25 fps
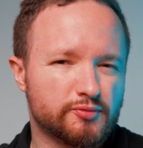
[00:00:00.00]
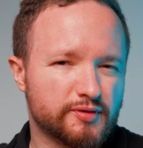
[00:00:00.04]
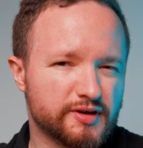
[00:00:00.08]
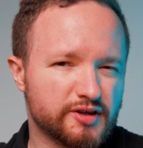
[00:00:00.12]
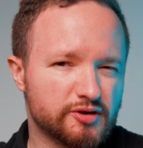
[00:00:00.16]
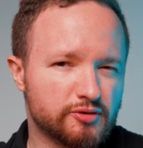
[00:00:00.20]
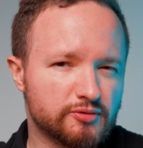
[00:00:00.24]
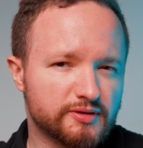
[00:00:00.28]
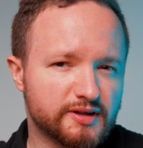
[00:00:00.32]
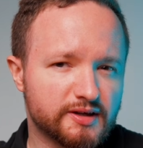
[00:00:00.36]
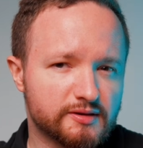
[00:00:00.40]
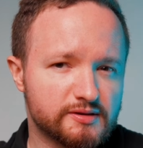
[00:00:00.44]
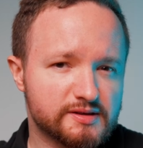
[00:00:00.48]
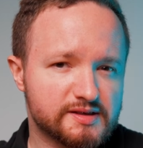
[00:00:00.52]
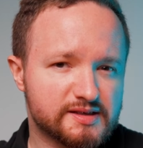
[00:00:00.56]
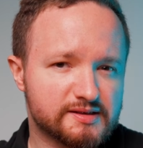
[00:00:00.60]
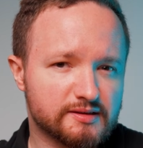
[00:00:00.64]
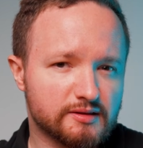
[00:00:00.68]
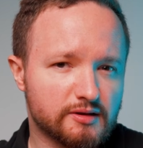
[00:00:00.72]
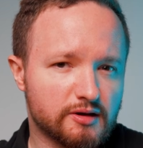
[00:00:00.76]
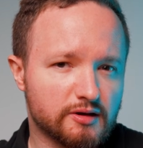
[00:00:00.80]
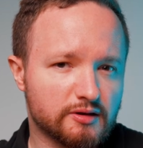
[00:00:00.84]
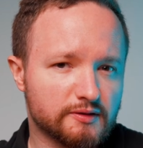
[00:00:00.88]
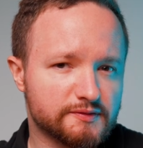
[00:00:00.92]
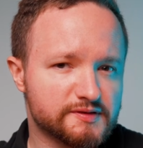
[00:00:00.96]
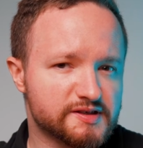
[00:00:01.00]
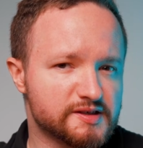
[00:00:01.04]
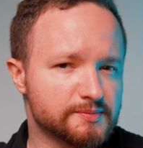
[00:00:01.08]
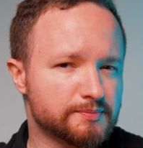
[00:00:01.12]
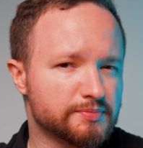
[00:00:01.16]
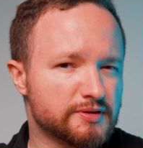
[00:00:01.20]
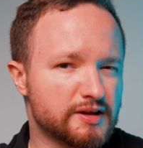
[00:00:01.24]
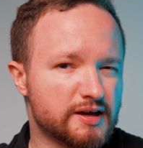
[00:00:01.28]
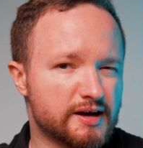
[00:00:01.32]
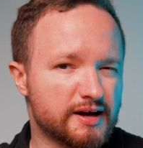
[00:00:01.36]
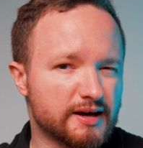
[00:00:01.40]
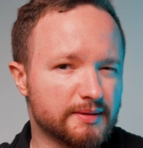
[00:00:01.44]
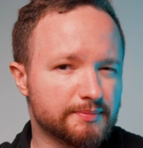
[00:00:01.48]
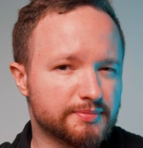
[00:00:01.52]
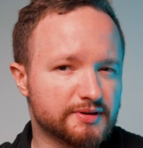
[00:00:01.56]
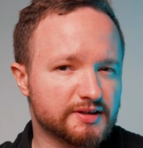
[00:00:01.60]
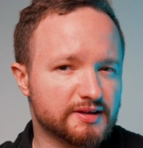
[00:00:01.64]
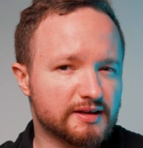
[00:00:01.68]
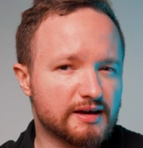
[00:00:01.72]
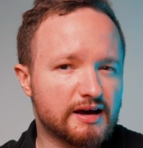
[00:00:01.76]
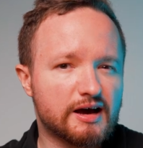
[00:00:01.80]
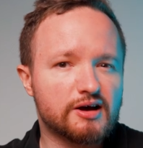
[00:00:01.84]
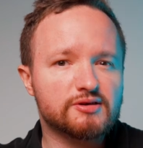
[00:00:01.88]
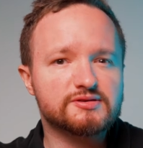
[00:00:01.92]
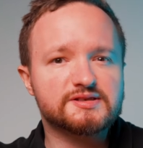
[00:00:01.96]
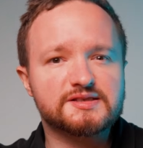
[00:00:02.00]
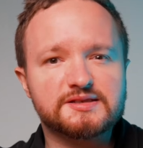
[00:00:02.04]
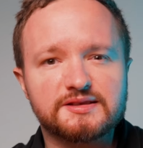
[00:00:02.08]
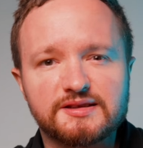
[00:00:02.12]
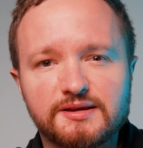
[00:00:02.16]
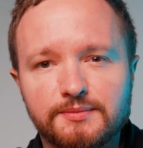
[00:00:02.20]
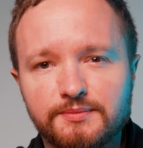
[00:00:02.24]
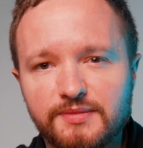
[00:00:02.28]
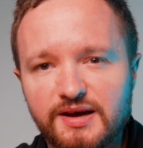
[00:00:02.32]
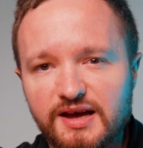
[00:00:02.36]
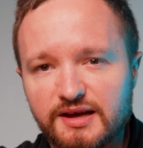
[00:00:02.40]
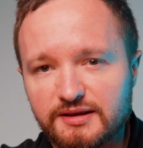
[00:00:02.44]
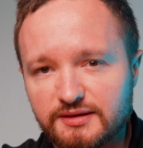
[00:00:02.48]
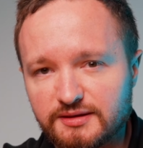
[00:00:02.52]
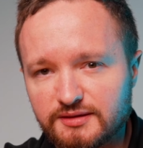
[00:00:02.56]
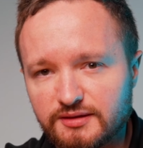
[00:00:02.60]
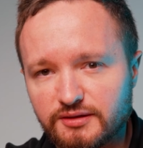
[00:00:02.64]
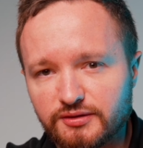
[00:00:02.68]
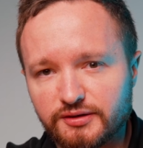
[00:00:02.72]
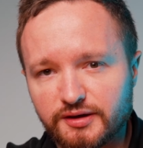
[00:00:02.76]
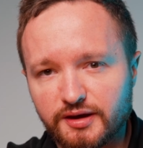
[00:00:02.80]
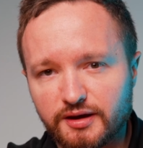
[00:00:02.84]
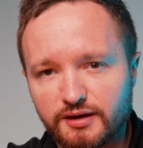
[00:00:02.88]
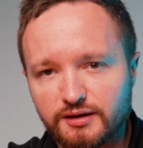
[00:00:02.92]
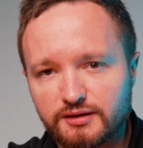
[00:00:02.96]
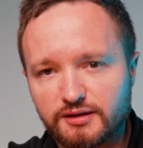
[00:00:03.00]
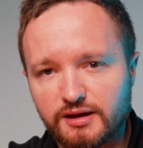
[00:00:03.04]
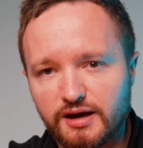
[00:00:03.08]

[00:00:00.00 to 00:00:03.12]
we know there is a lot of supply, but how's the demand looking